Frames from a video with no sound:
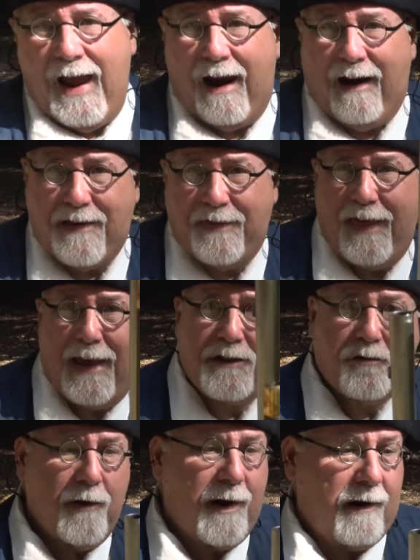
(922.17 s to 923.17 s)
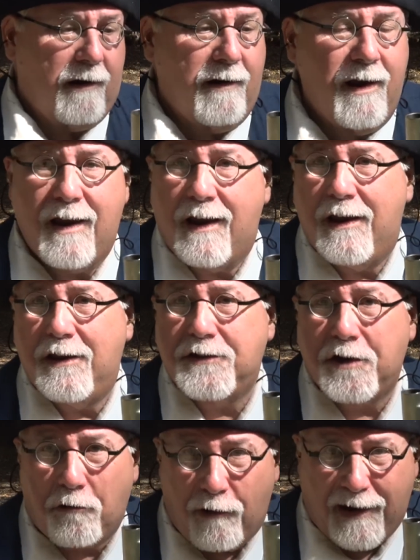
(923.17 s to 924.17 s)
All right, that trigger
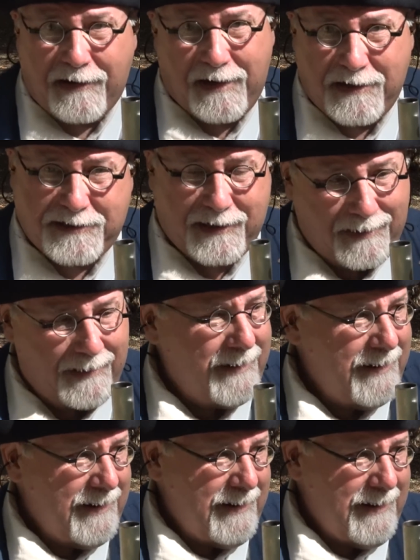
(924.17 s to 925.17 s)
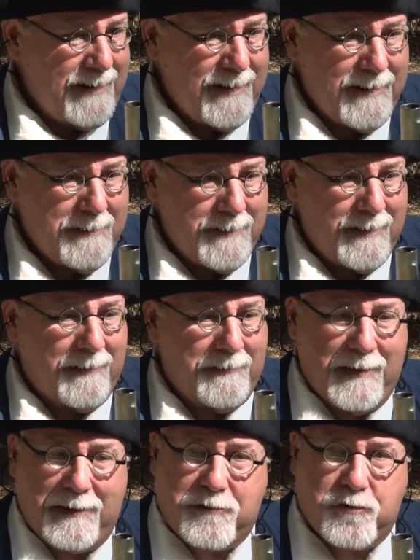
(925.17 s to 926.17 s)
is horrendous.
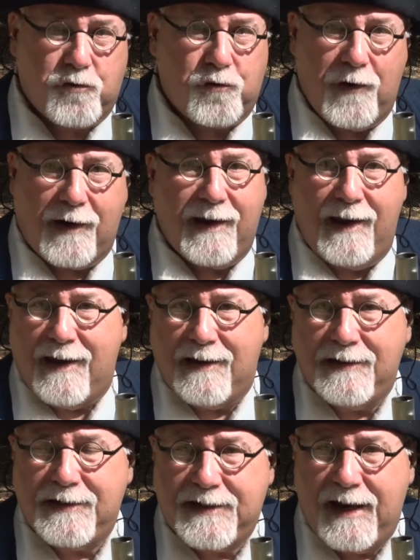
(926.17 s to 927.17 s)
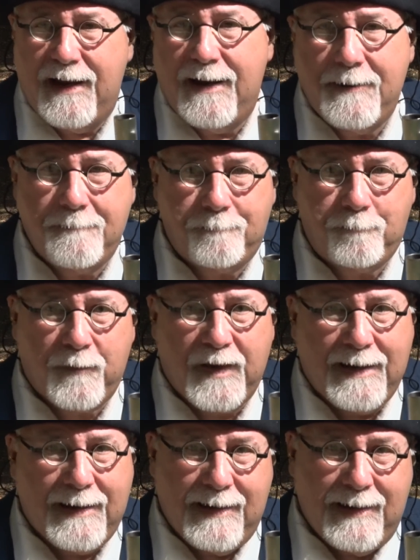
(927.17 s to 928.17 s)
The trick is
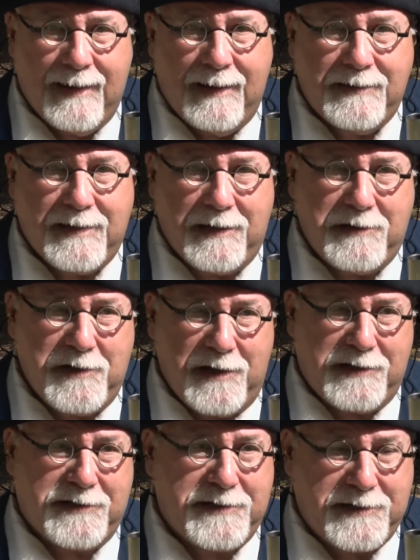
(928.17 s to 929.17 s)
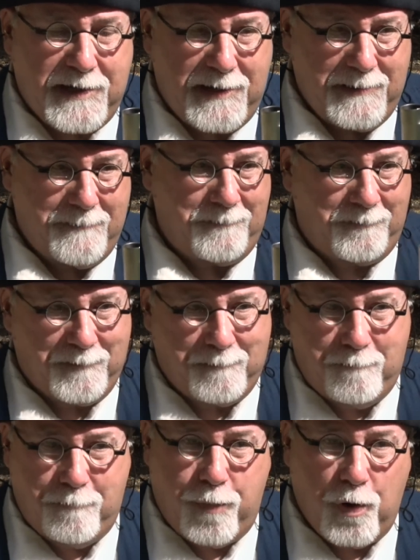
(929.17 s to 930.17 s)
to just
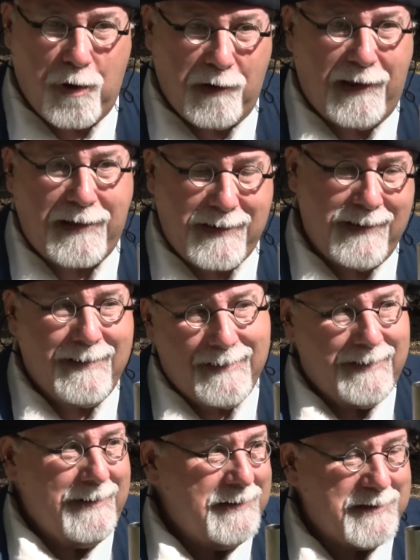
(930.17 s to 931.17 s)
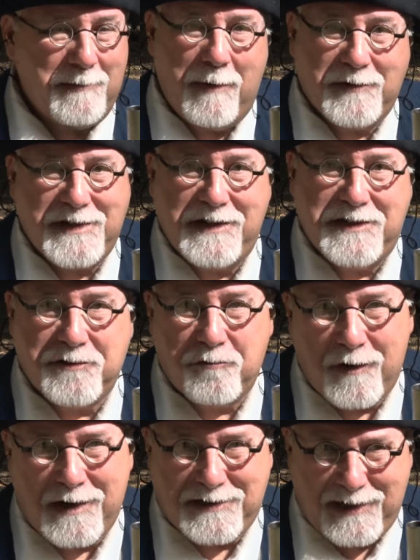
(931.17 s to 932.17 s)
pull it, some people say
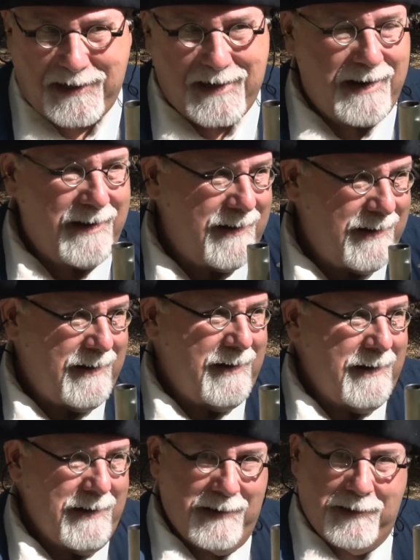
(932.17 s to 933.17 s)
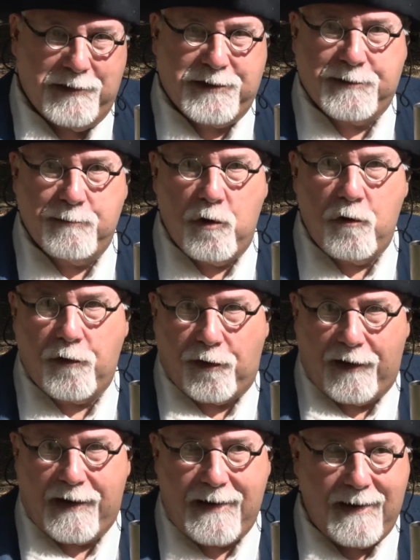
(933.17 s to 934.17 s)
squeeze it,
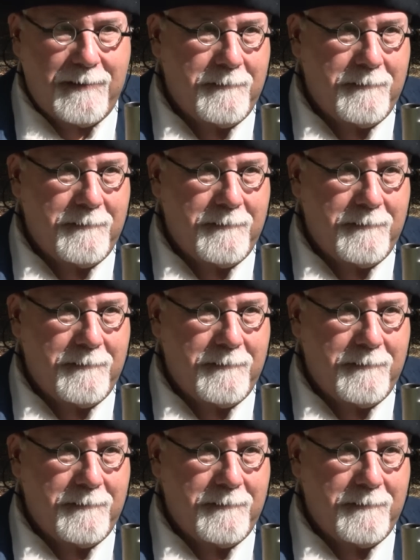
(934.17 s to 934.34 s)
smoothly,